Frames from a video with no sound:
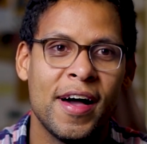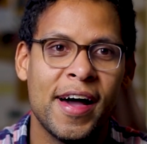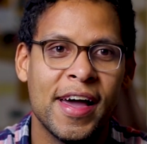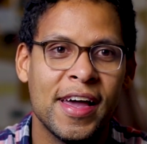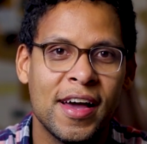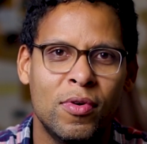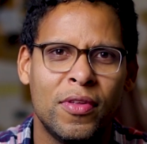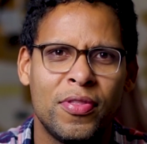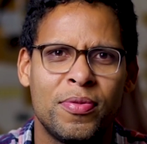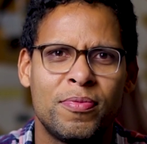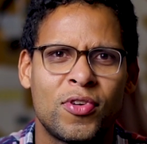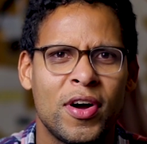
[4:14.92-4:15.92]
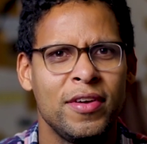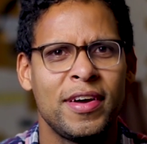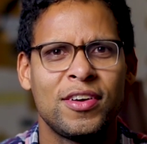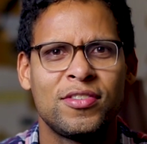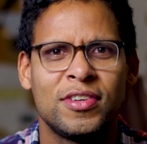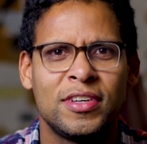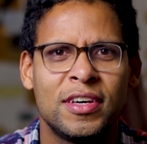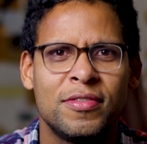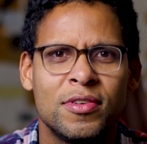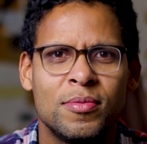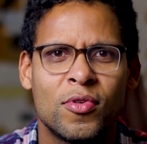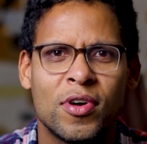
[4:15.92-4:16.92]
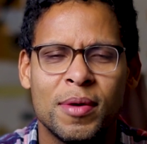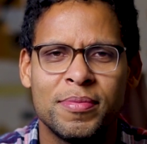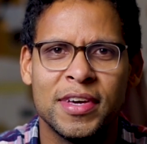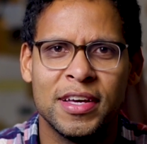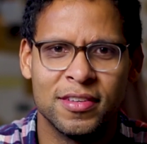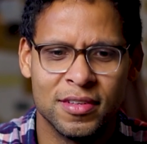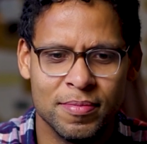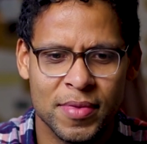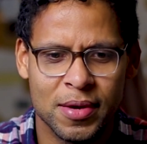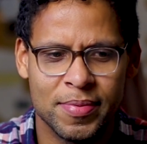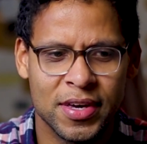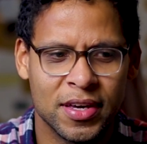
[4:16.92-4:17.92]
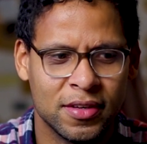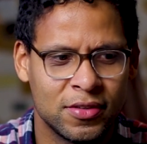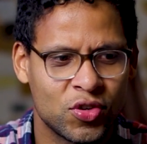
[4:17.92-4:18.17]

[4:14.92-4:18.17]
I will try to actually give you more updates and maybe